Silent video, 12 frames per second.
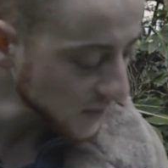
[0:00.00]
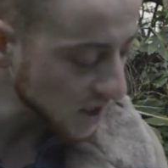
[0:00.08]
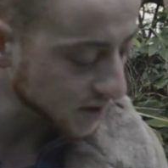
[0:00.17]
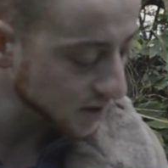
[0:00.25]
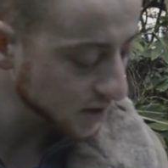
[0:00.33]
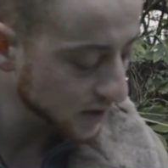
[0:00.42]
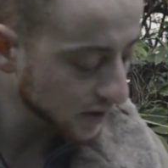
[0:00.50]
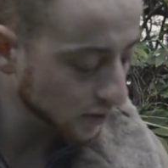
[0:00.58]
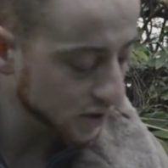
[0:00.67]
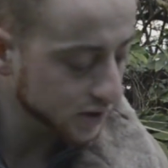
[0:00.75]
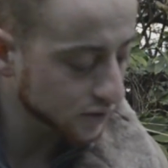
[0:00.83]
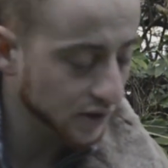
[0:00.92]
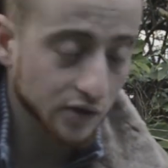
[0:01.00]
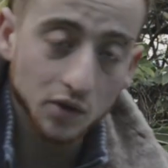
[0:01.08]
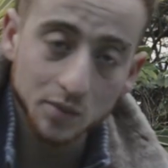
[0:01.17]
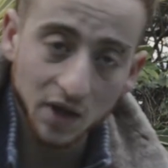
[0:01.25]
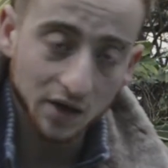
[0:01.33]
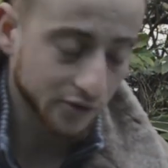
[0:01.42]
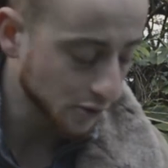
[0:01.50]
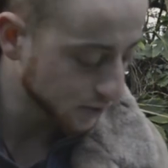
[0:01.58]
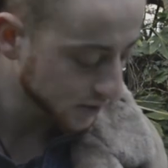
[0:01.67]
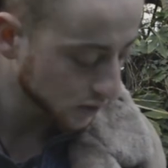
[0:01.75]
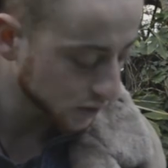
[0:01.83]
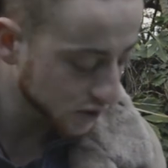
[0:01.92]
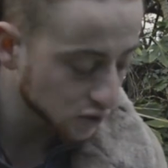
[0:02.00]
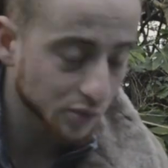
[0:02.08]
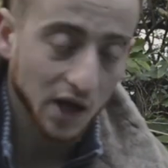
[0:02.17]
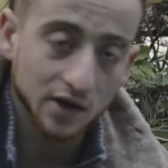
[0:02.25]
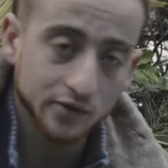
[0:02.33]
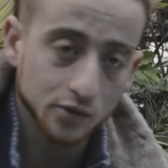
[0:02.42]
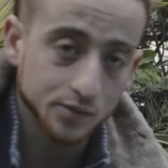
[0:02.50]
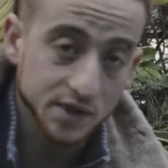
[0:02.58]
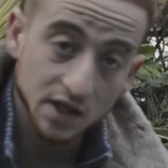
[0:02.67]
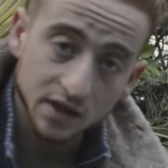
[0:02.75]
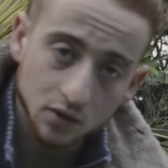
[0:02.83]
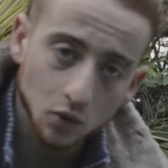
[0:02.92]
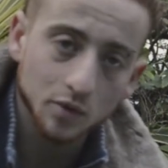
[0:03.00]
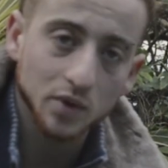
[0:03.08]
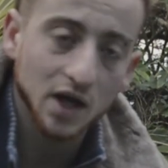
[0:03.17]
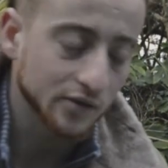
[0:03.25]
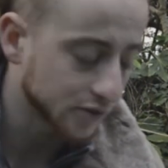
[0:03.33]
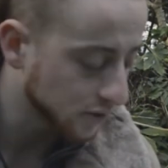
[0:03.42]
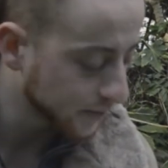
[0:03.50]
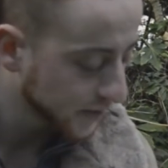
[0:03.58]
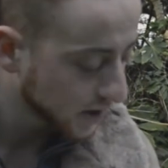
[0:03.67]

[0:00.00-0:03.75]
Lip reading: suddenly they're only doing 3 platforms or 2 platforms and then 1 platform.